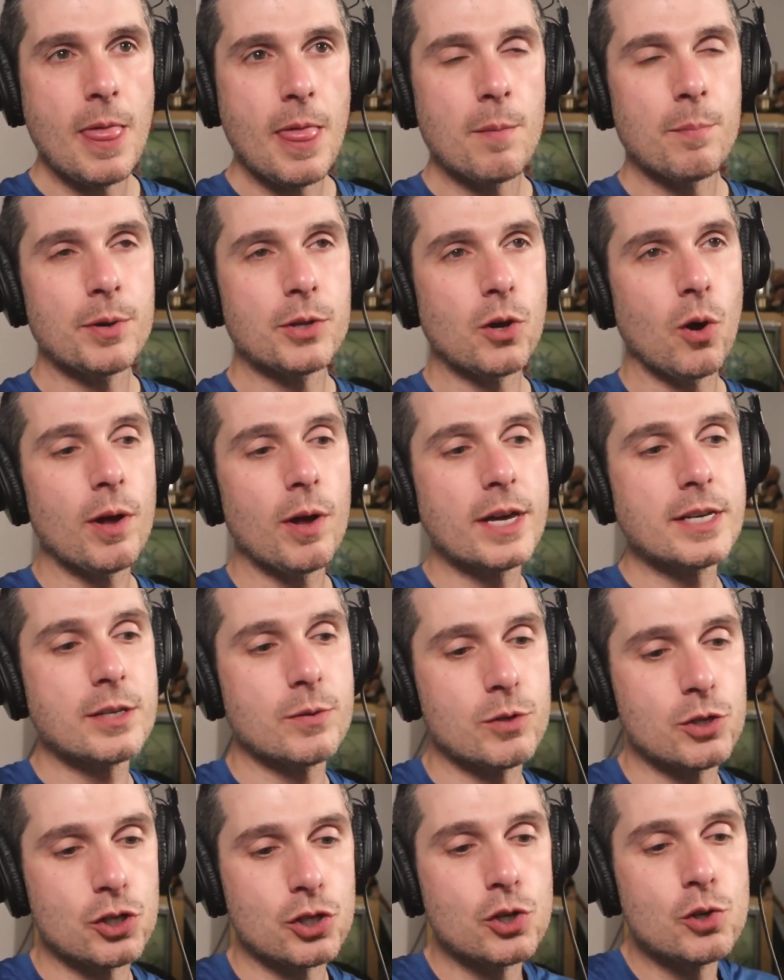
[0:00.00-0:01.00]
But the whole idea
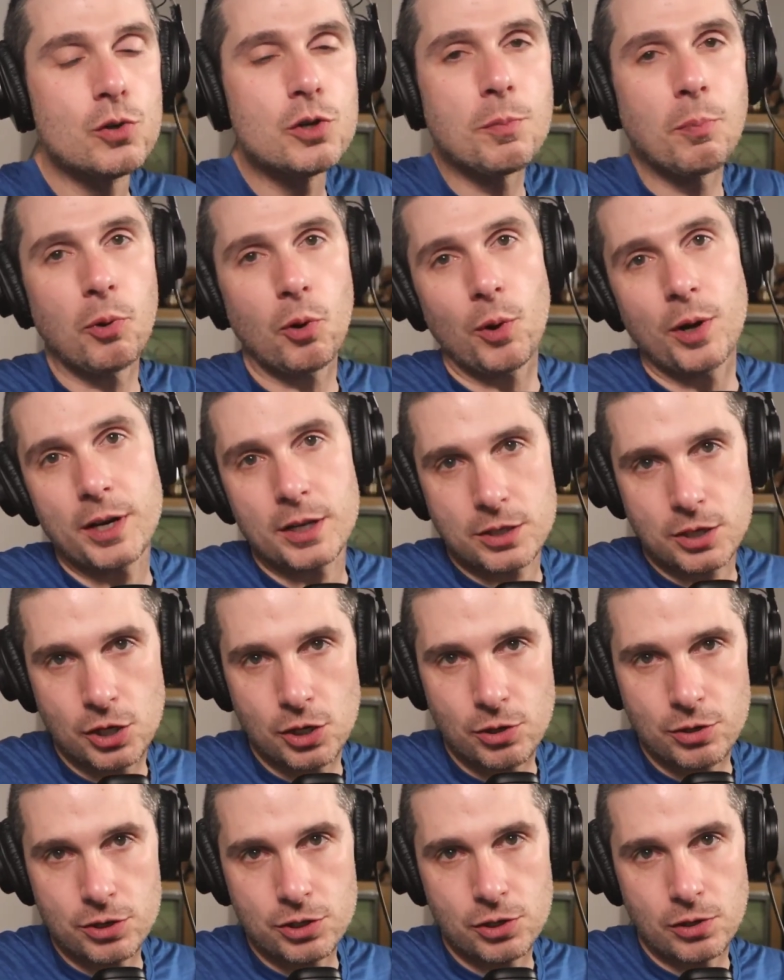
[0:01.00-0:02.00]
was you deployed it to
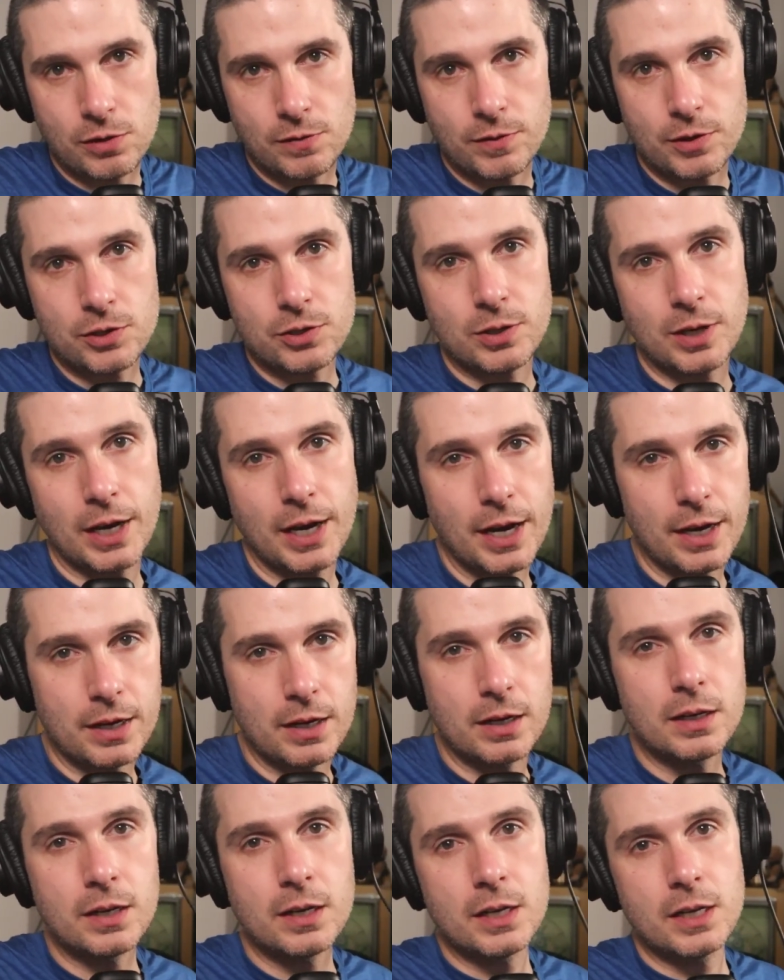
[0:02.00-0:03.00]
your server. So I had
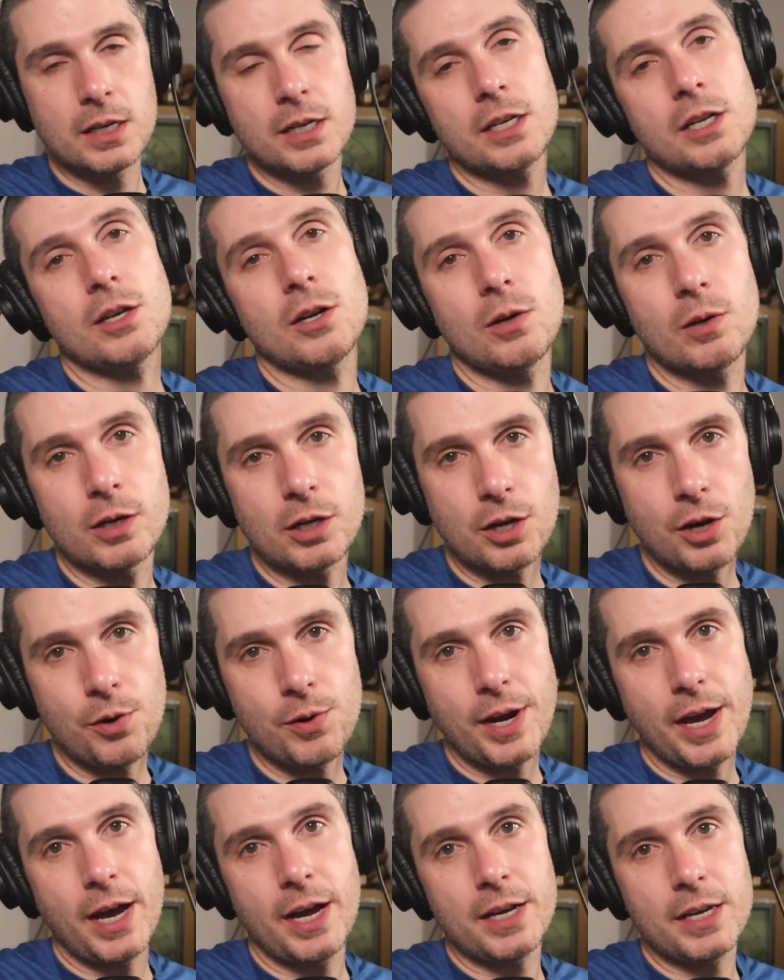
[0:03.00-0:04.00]
a
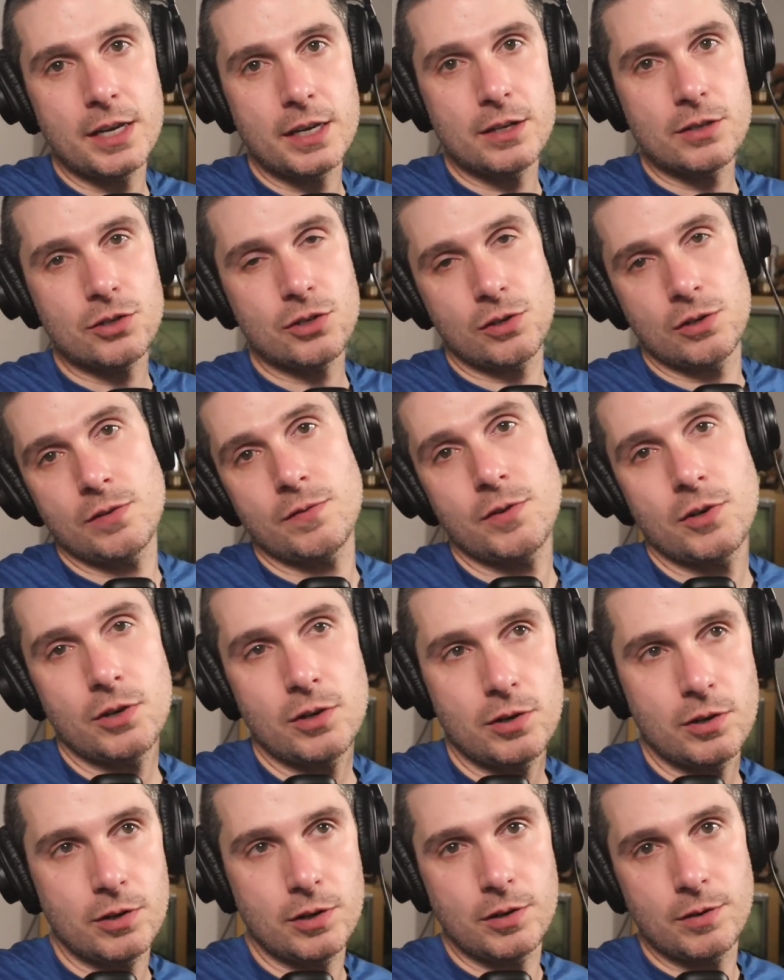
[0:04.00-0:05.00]
GoDaddy
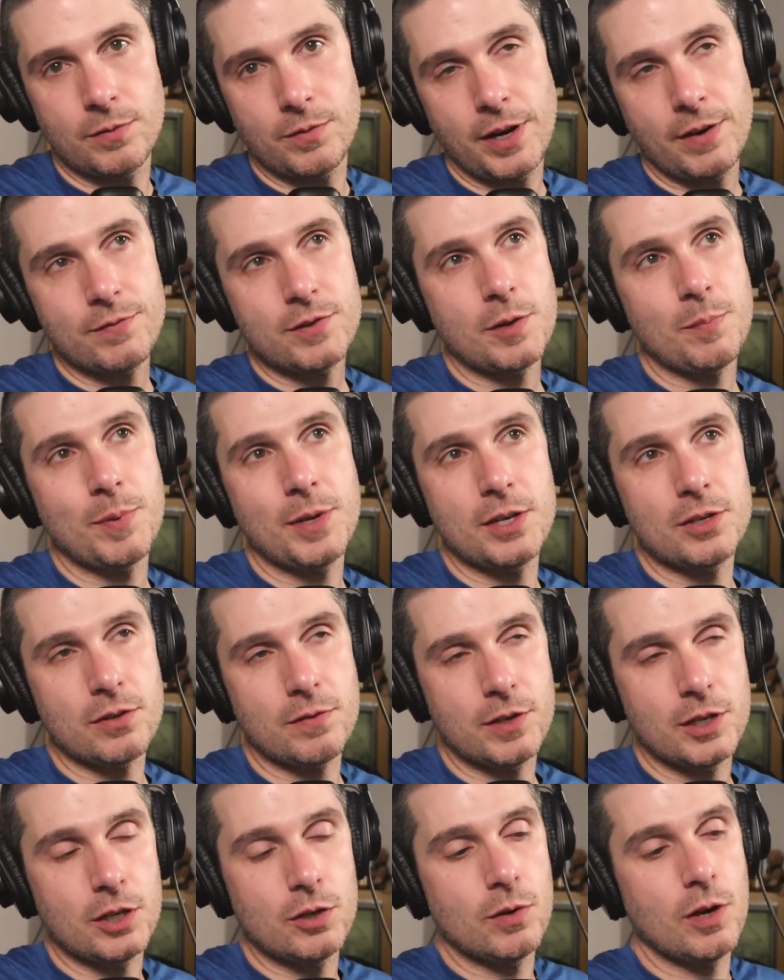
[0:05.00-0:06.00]
server or FTP server,
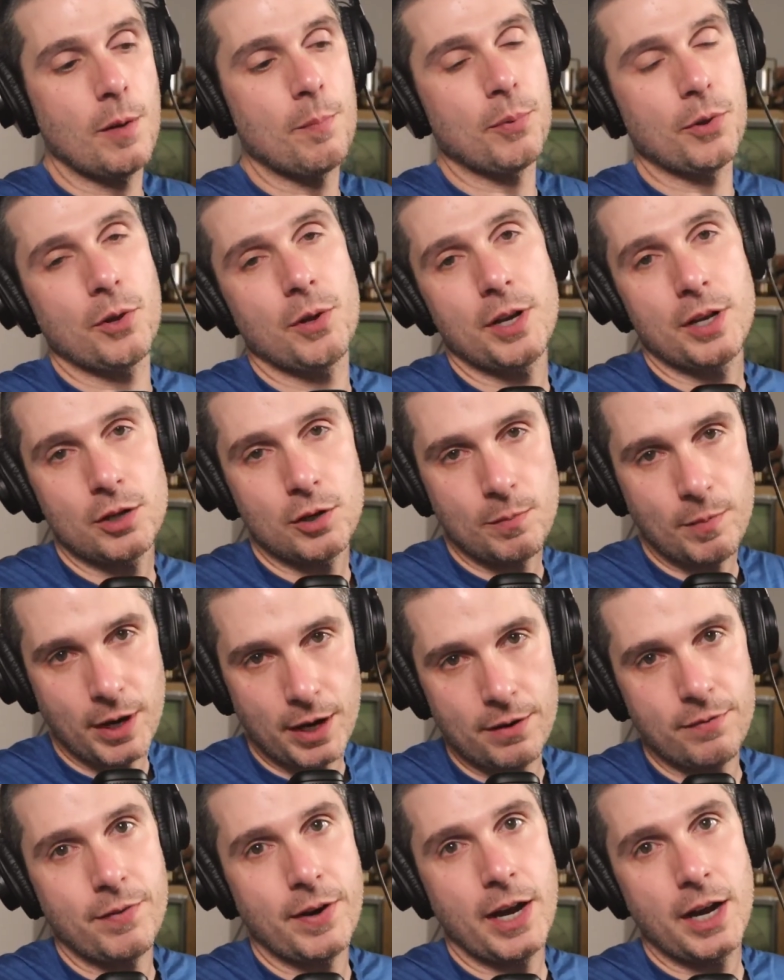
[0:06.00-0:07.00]
and then you'd upload it and you
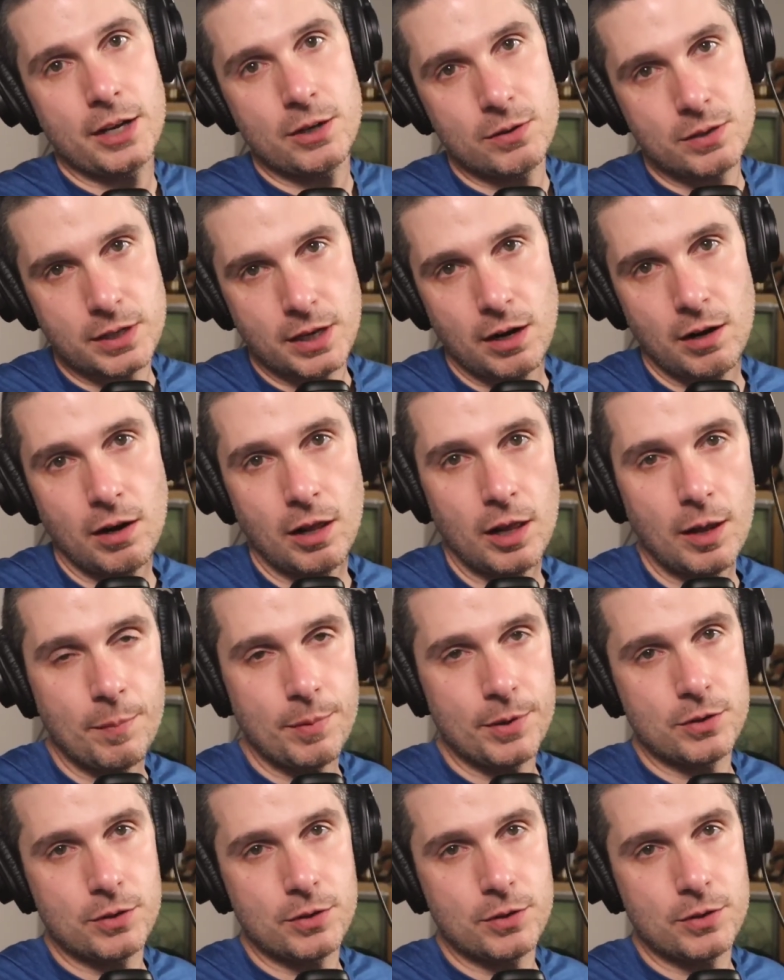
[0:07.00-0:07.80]
modify it and you set it all up.